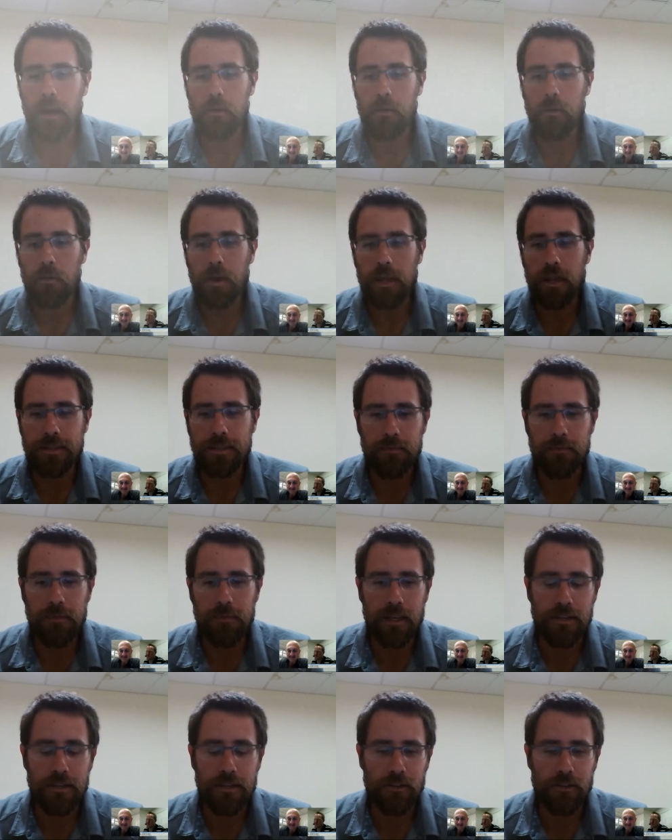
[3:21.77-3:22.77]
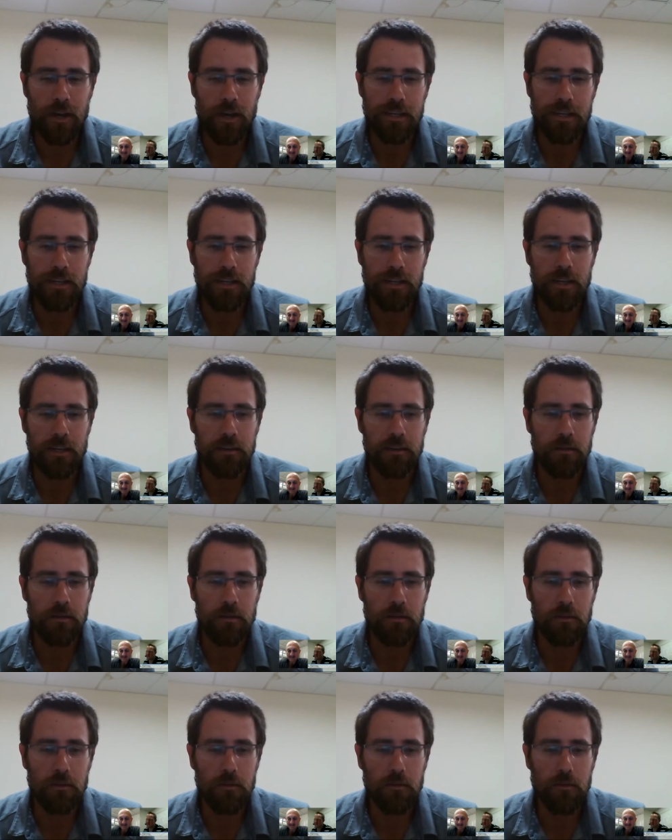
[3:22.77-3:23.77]
do we as
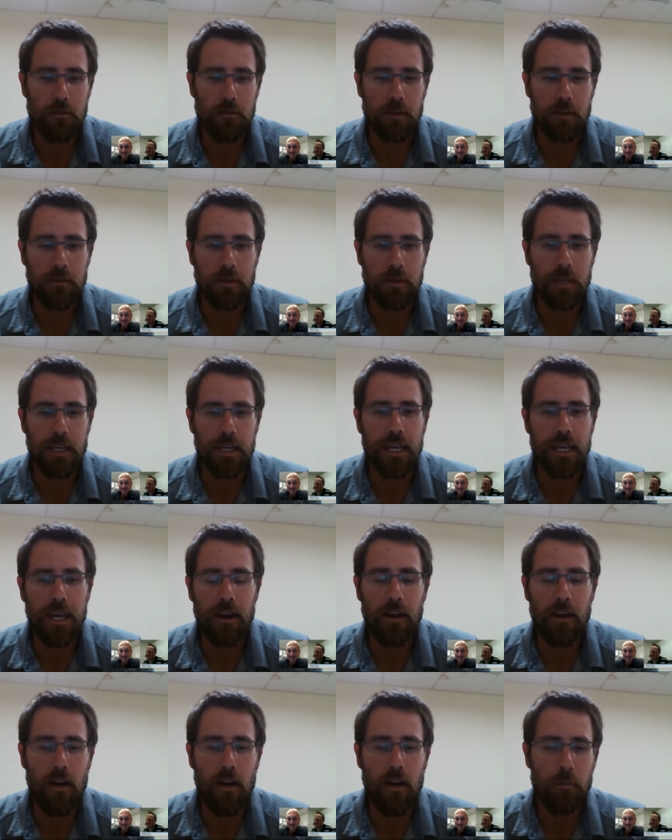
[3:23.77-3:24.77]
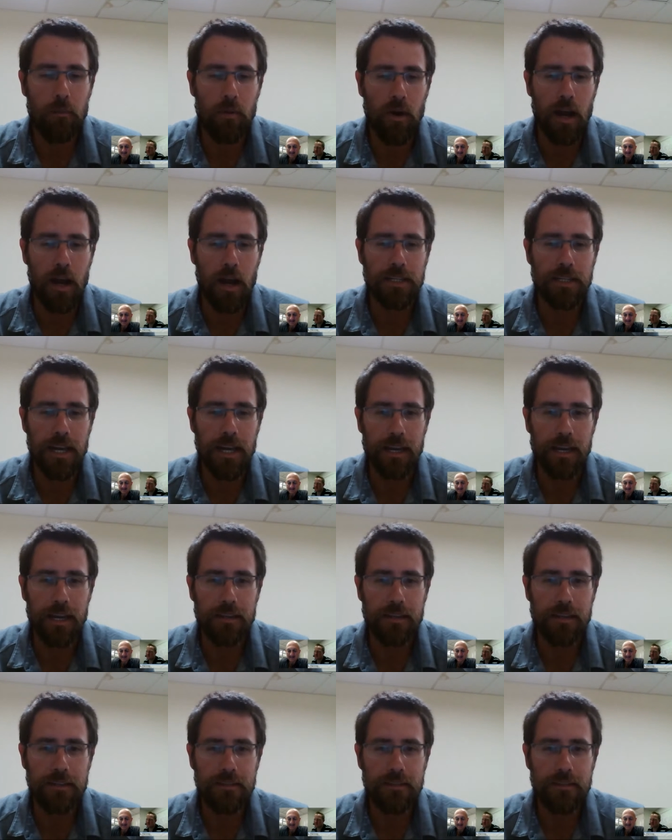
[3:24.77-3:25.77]
administration gear our
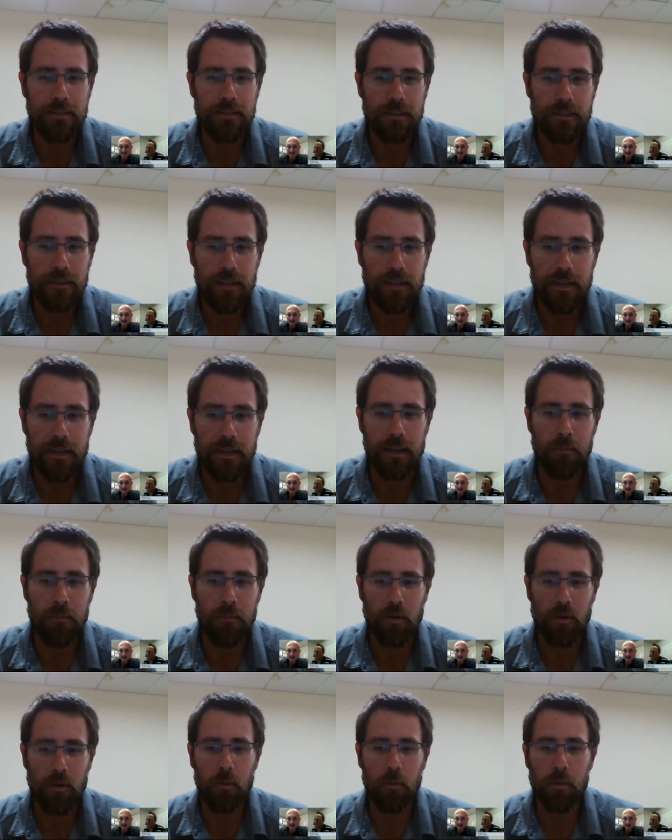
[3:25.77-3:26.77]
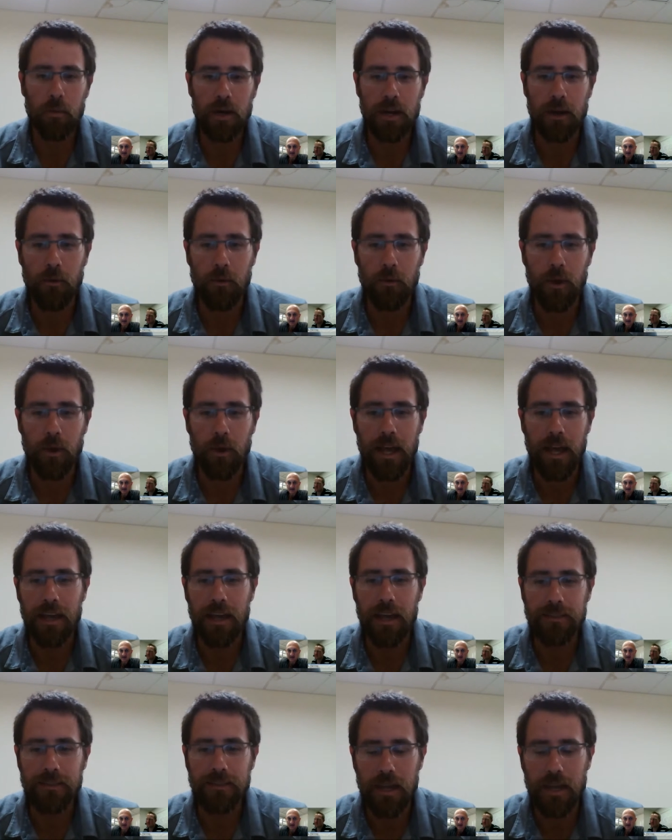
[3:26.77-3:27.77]
projects in an appropriate
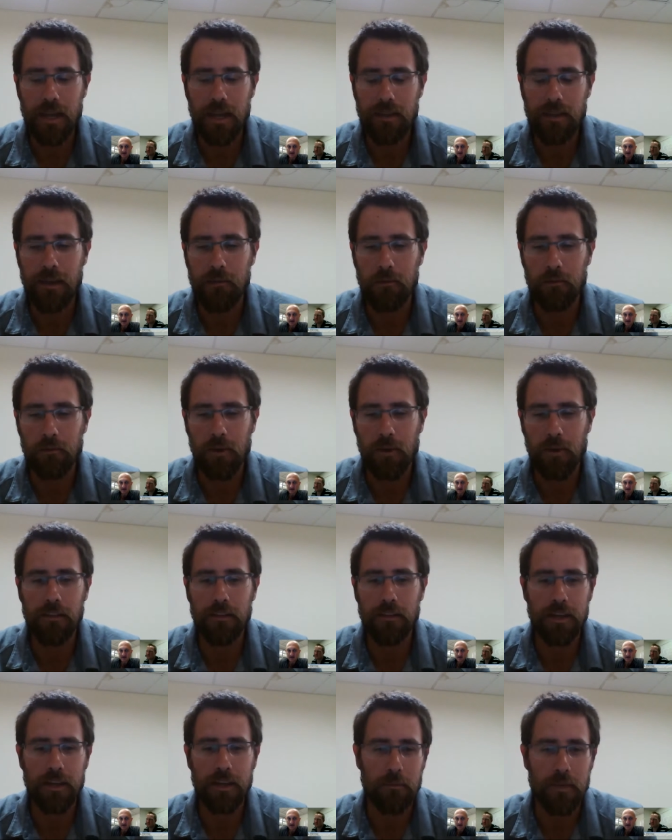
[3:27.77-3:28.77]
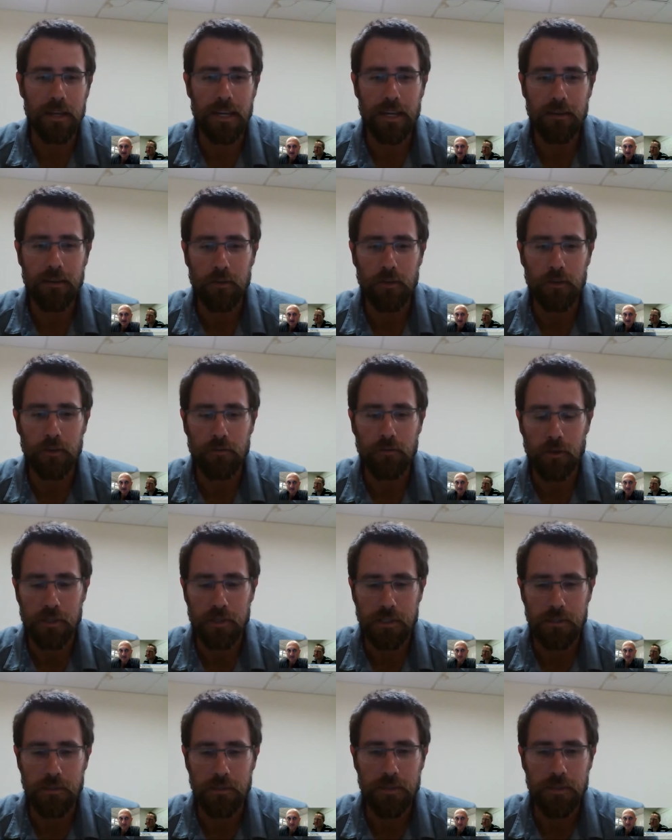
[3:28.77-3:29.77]
way to make them relevant and meaningful for
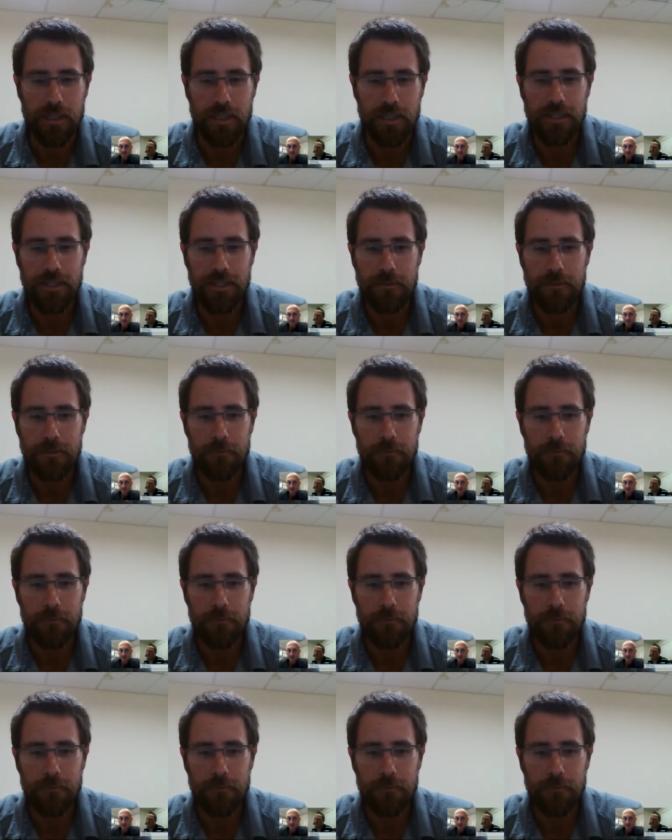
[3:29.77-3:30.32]
students?